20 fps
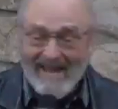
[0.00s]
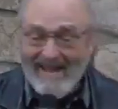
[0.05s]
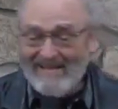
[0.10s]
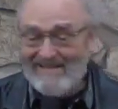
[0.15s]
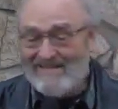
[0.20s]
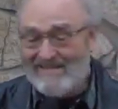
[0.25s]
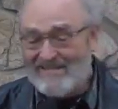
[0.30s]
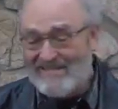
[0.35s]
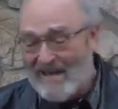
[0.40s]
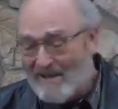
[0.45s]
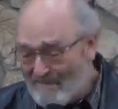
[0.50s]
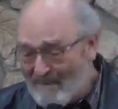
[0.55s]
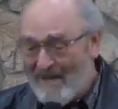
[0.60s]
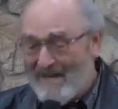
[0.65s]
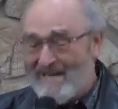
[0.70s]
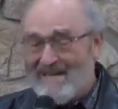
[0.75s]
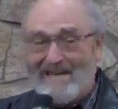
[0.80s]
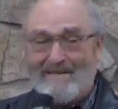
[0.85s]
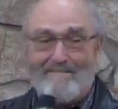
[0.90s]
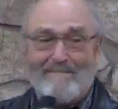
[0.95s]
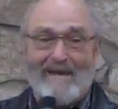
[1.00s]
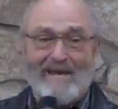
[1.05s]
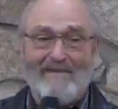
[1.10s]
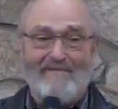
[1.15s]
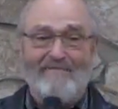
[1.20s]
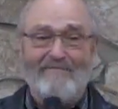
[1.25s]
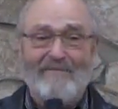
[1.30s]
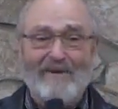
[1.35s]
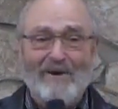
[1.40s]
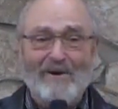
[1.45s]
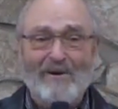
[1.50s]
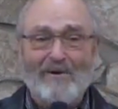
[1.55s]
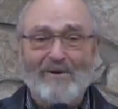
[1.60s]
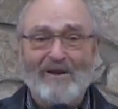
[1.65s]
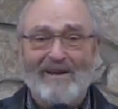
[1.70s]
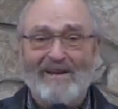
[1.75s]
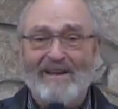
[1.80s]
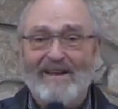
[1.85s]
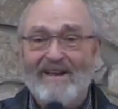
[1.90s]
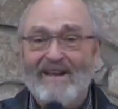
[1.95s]
and somebody had made
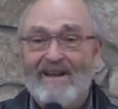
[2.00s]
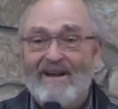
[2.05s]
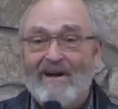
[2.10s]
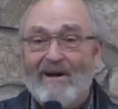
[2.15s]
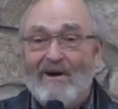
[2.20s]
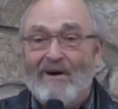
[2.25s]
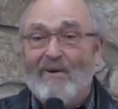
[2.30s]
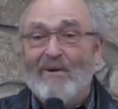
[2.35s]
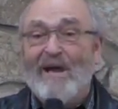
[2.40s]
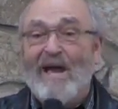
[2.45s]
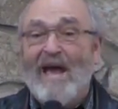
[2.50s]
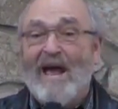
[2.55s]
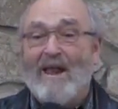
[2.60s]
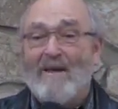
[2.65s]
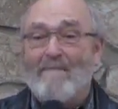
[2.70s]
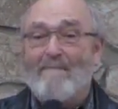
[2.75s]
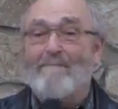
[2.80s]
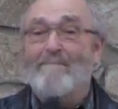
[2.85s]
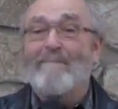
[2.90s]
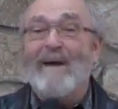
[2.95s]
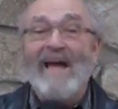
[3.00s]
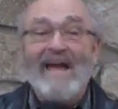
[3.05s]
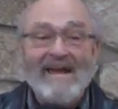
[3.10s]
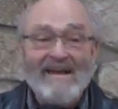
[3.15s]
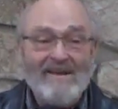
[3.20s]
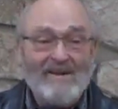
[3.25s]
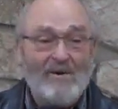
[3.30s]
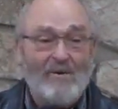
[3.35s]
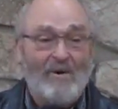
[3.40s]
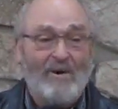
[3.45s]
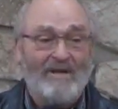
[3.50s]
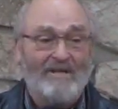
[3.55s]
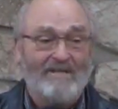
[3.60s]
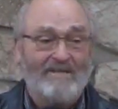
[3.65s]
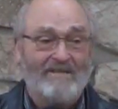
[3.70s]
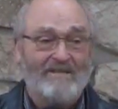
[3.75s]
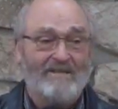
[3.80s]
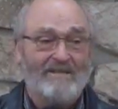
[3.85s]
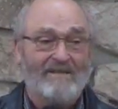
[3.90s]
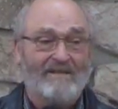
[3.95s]
food, and we had a
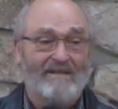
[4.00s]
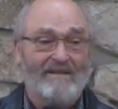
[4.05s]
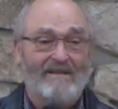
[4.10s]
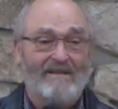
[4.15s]
banquet